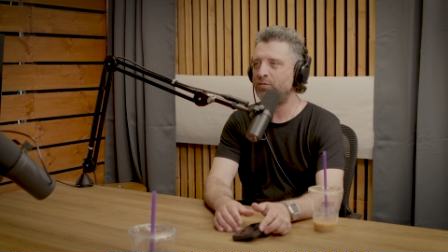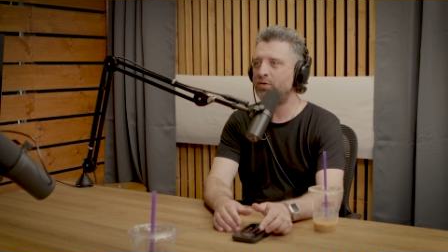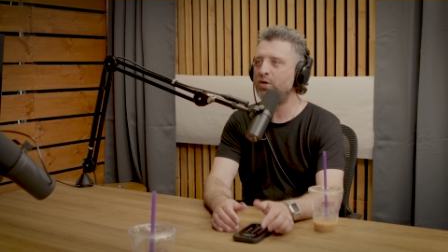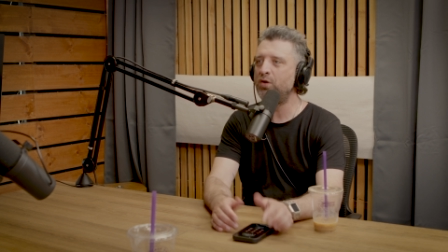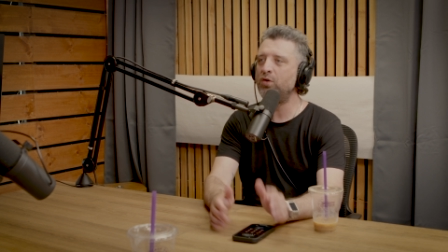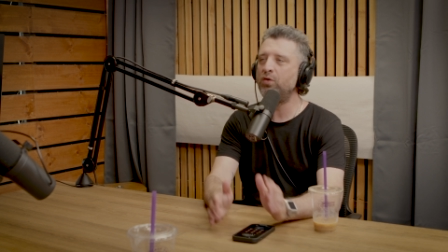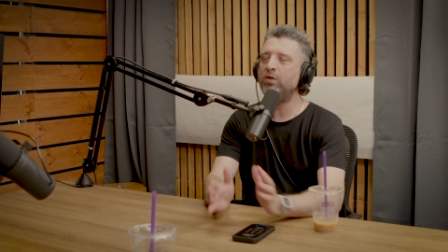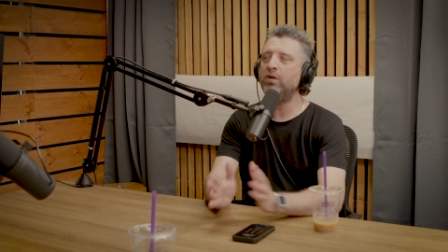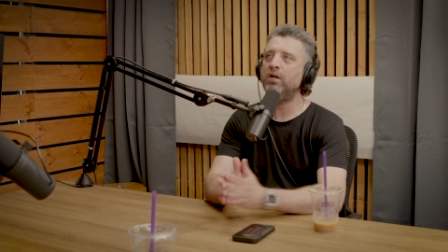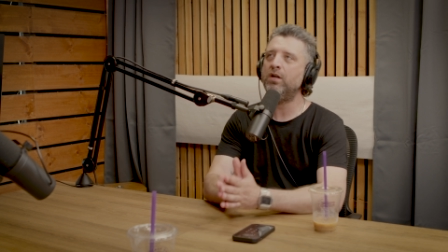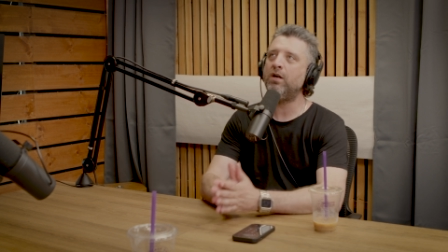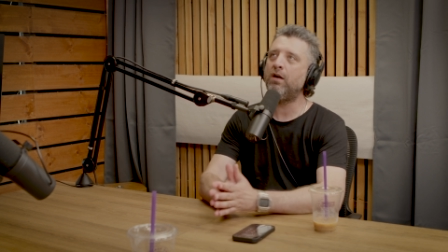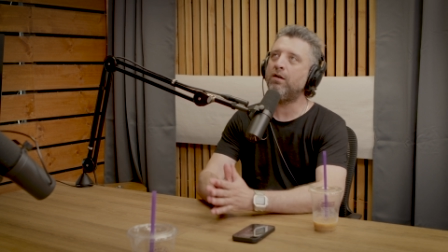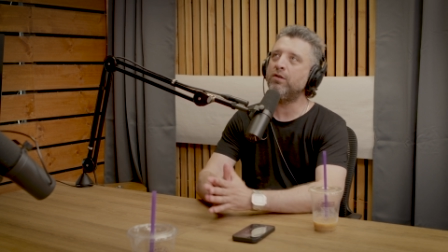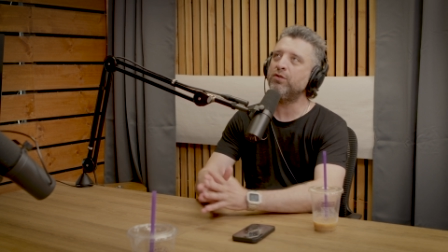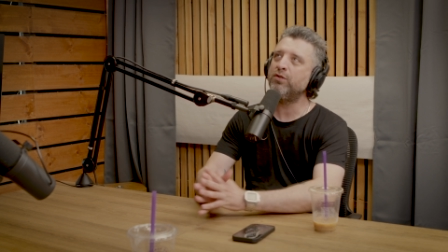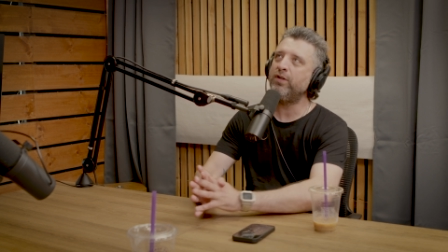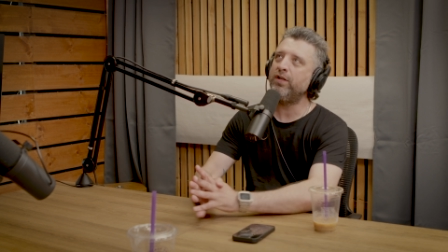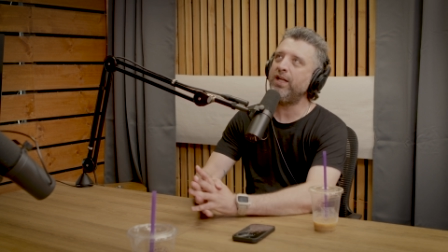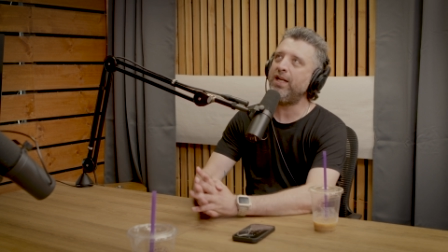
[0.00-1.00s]
Dude,
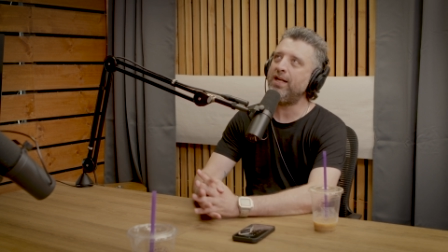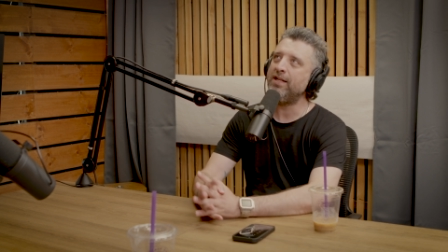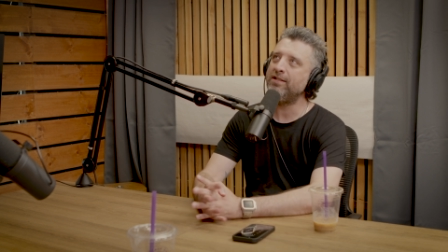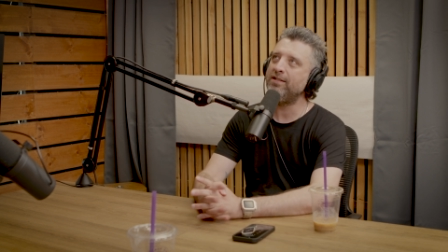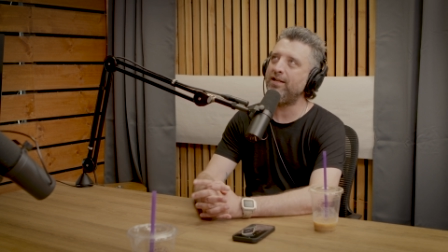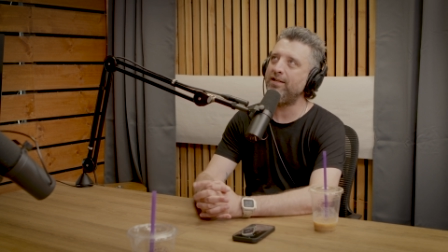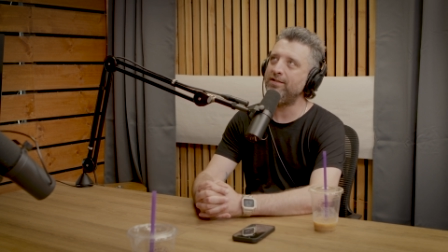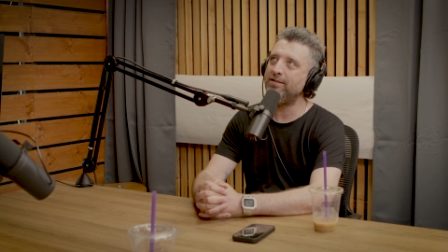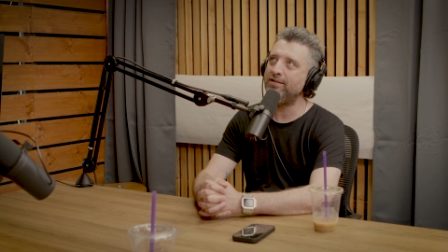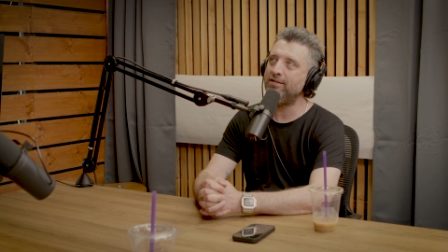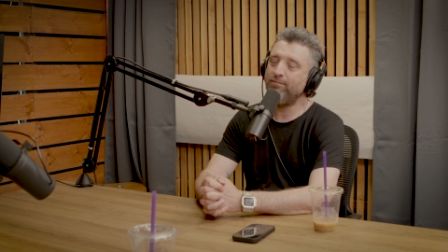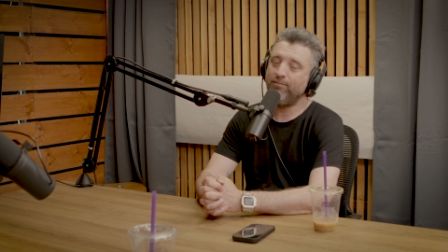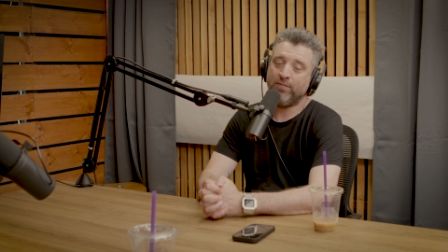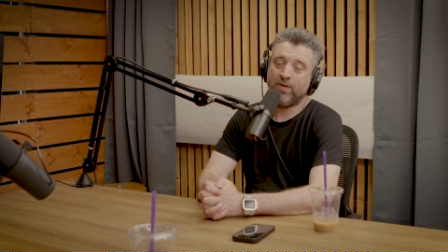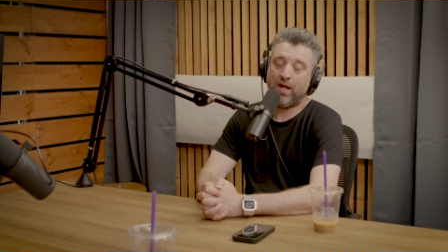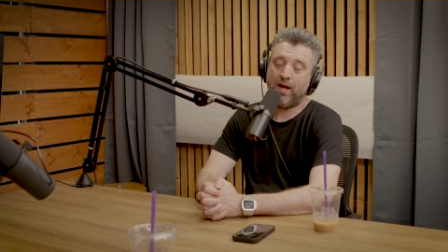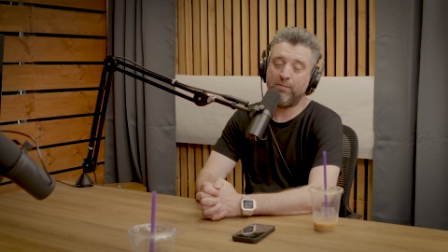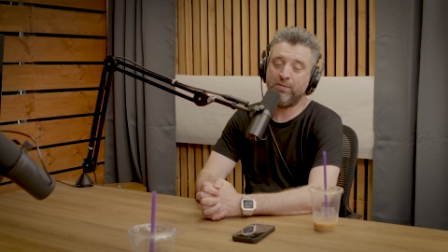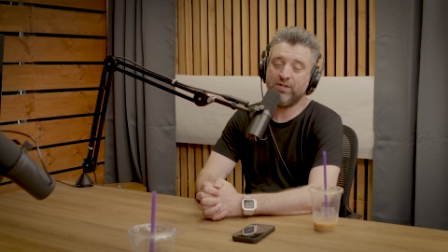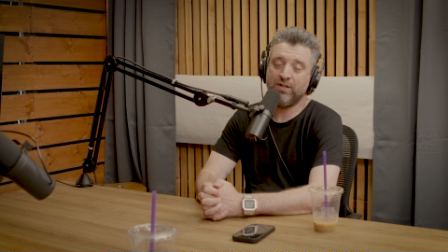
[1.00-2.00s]
Australian accents,
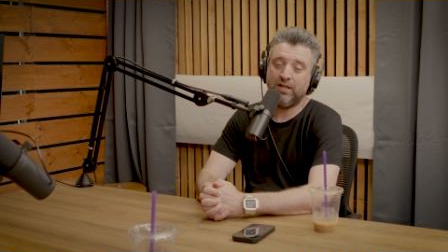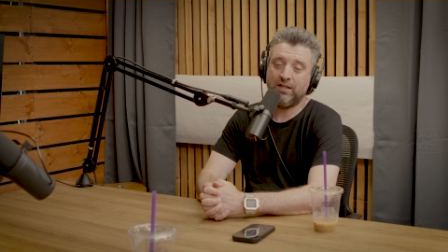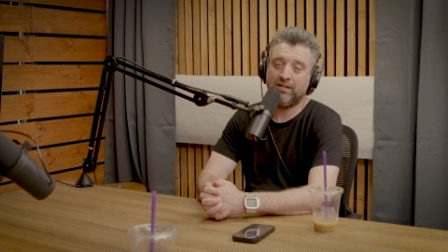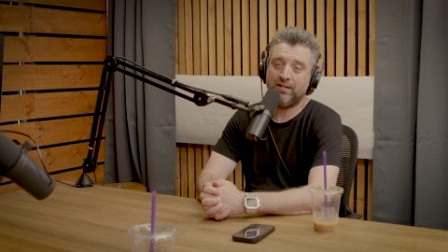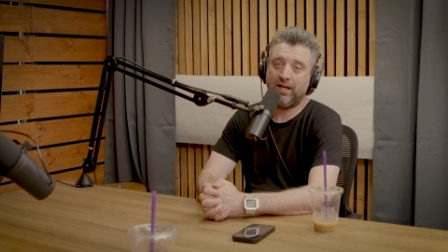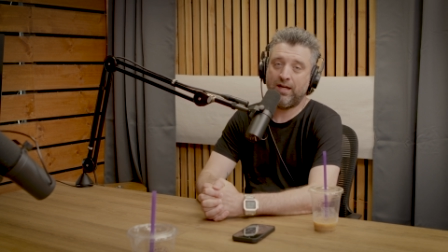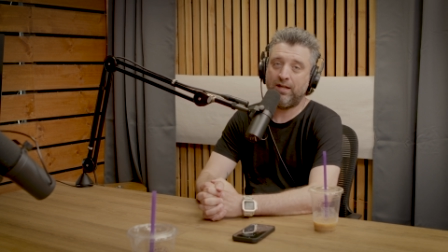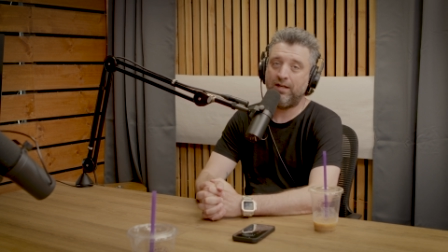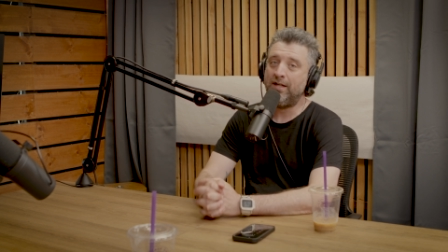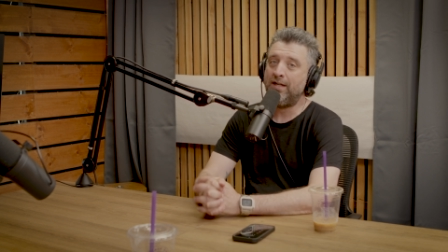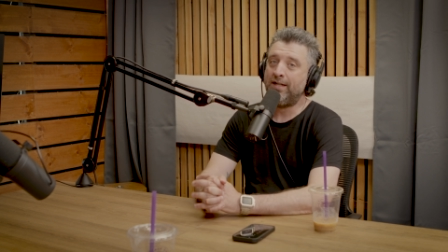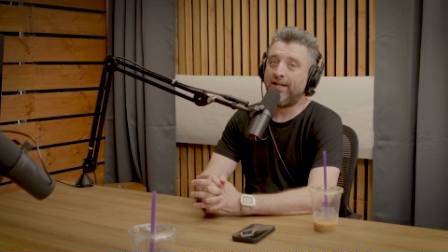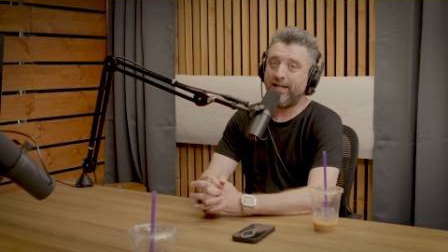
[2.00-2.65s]
I'm just going to say it.